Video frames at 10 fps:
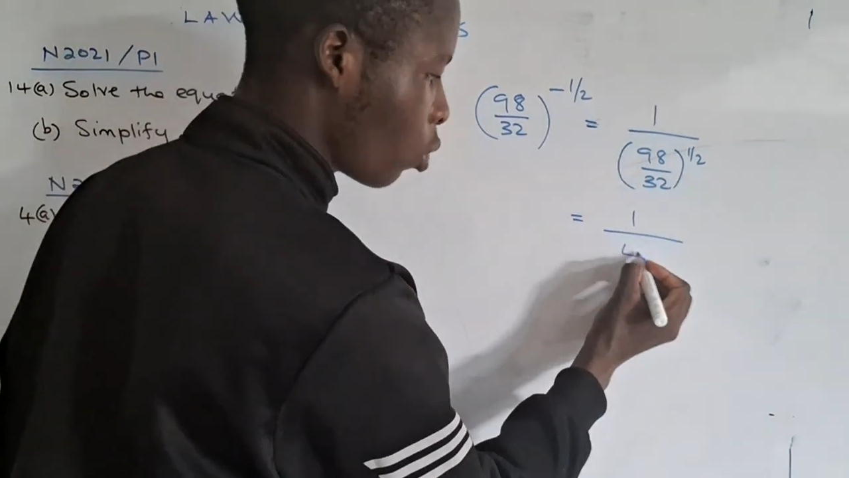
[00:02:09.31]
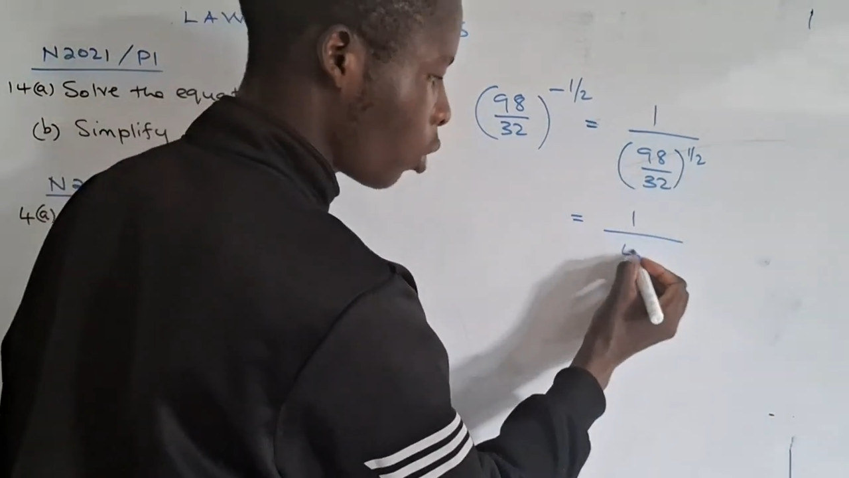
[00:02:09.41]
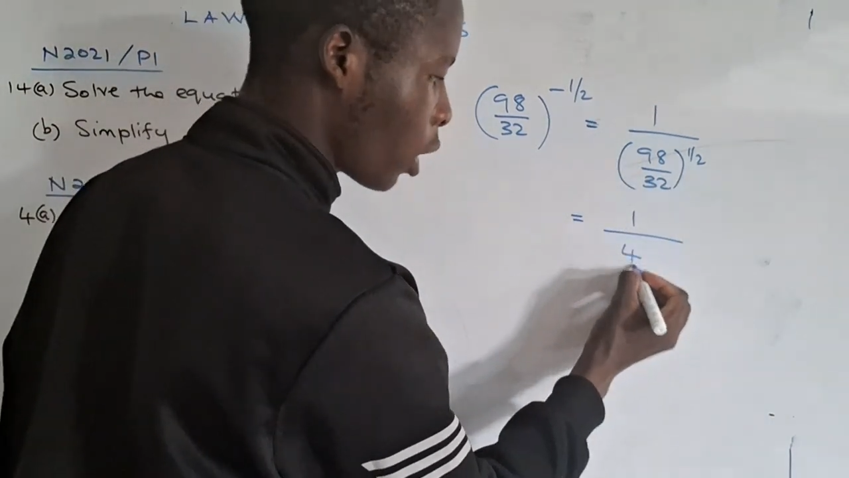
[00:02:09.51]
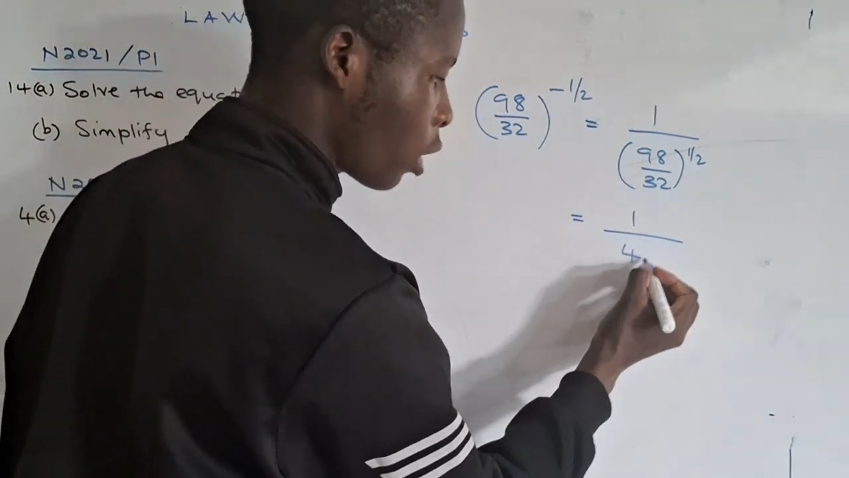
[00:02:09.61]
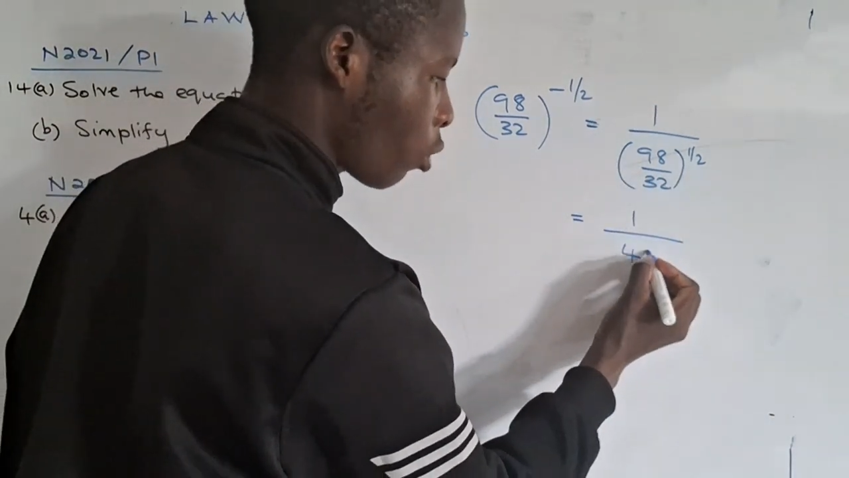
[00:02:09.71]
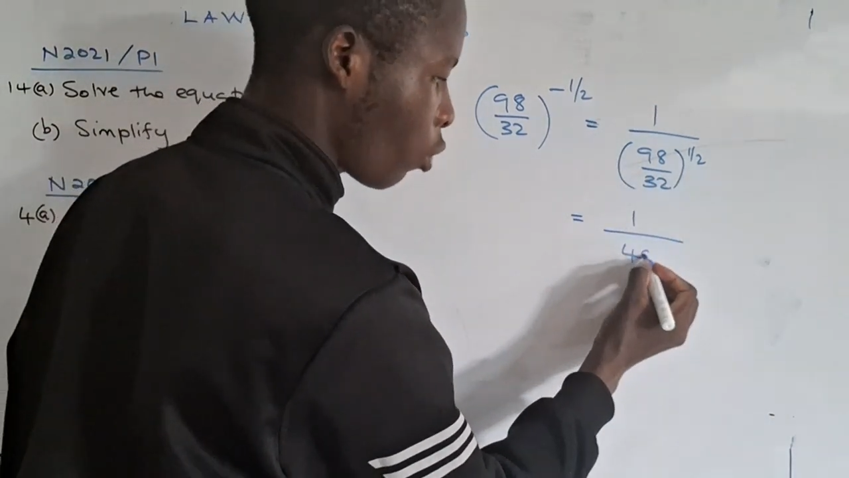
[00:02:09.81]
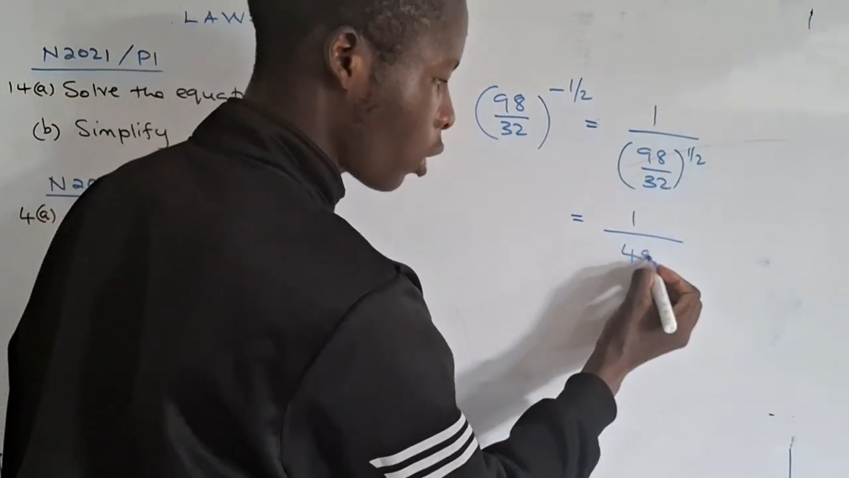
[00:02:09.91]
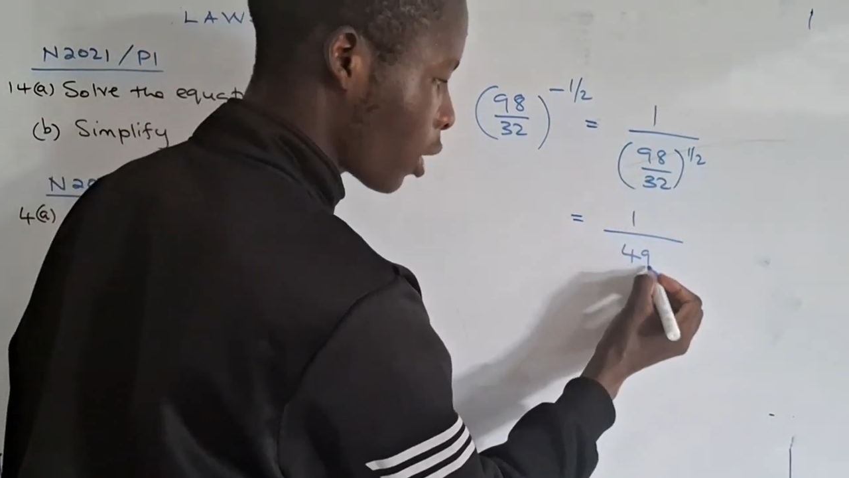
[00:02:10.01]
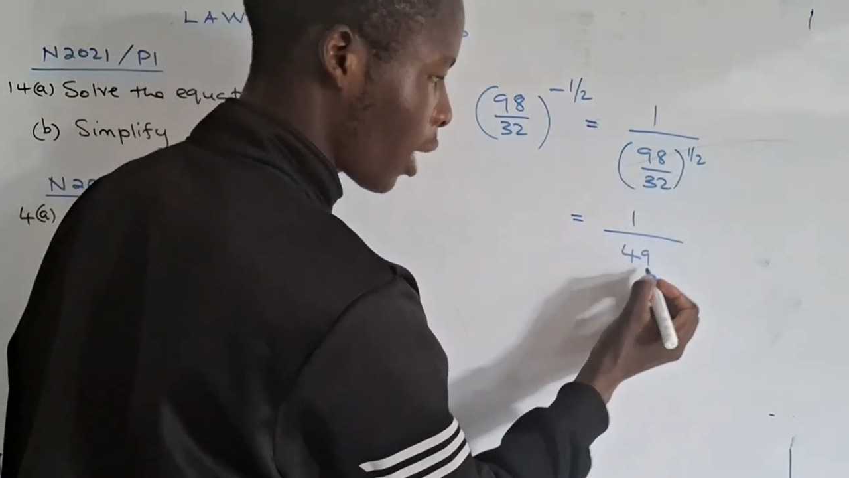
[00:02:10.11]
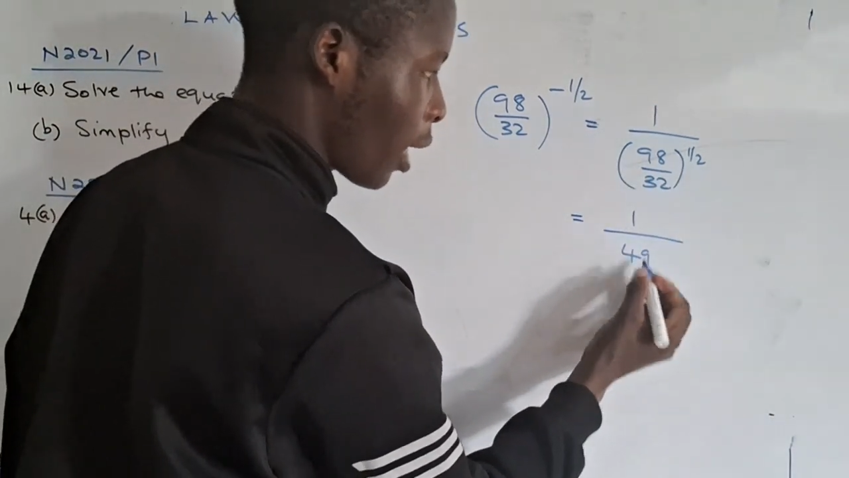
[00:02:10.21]
You get
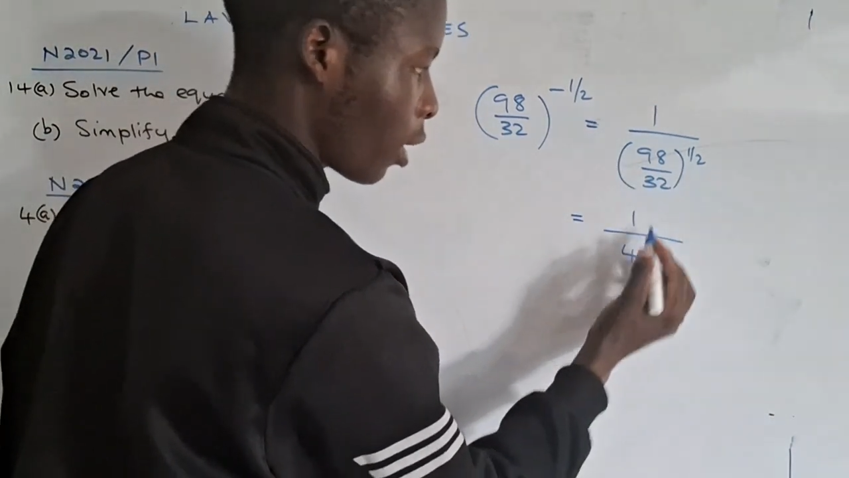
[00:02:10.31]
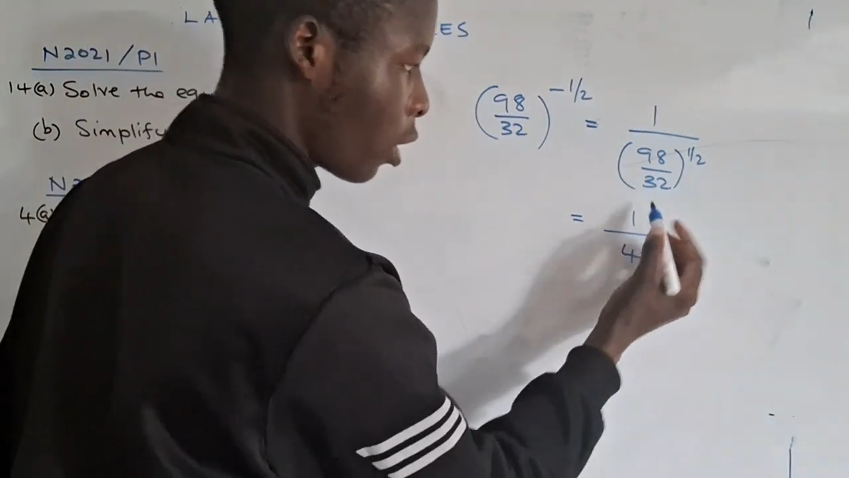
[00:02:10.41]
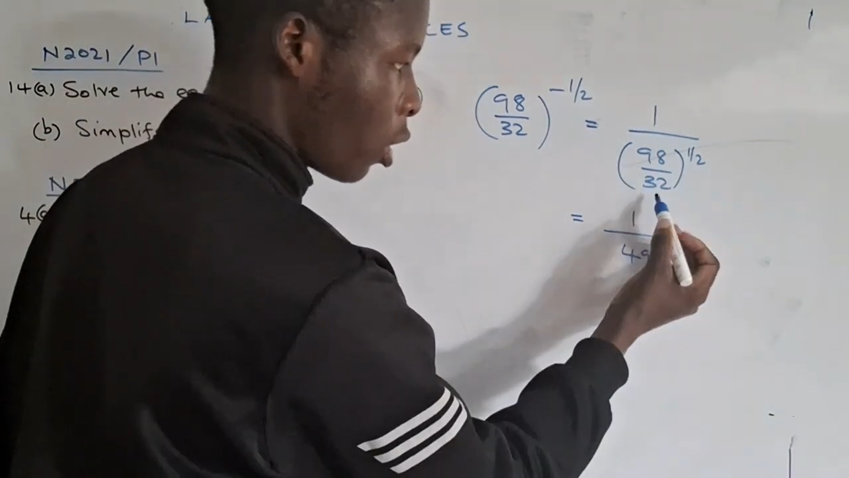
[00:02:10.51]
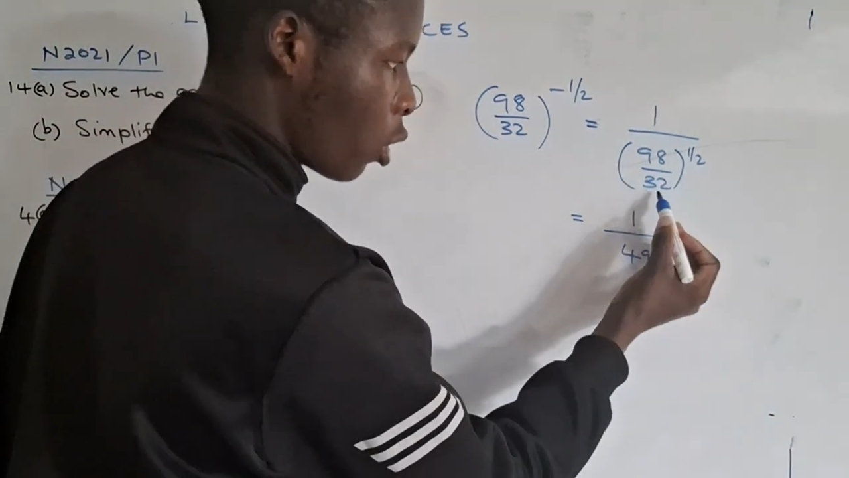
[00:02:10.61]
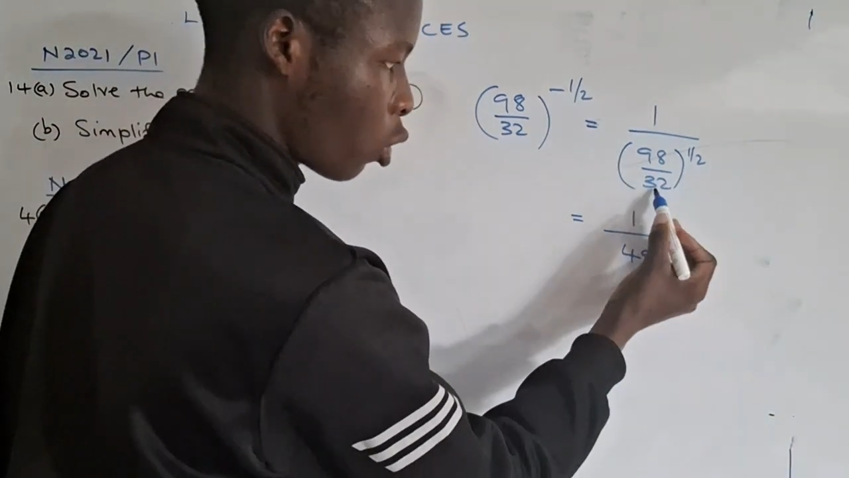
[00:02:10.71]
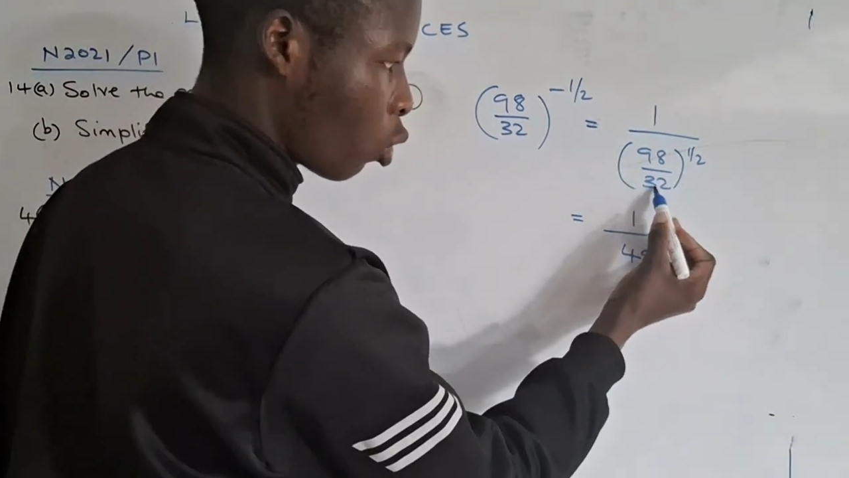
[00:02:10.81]
49.